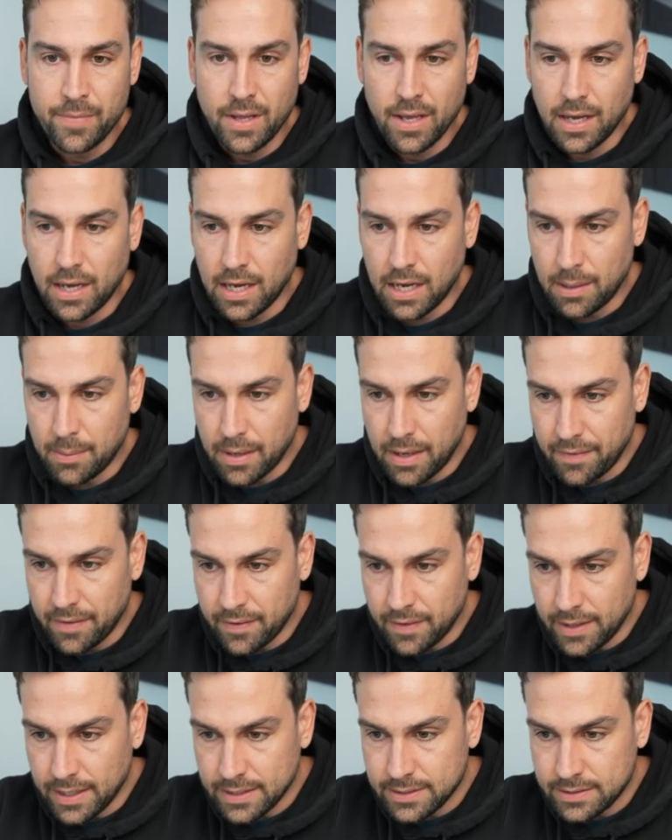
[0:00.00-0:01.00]
And then
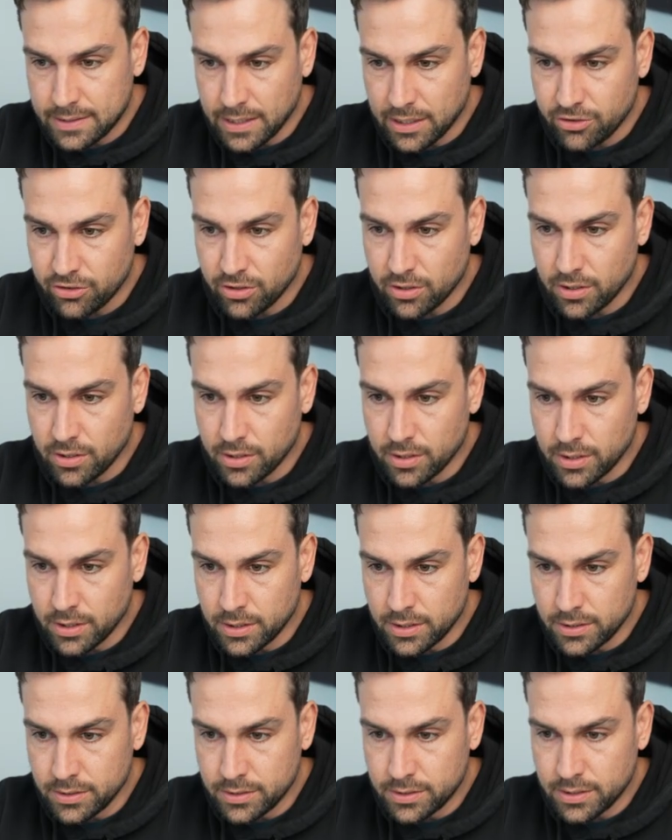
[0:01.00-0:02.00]
the next section
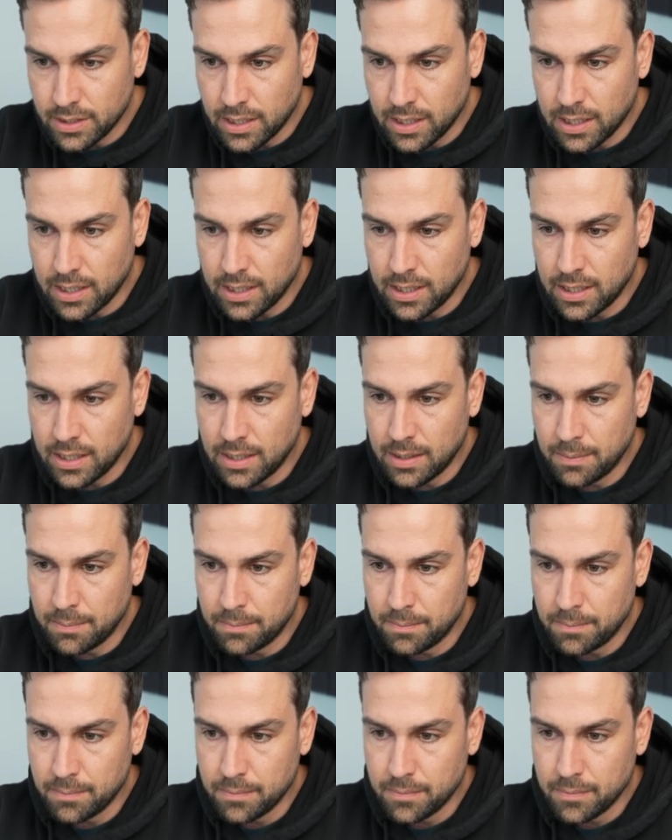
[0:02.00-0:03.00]
is the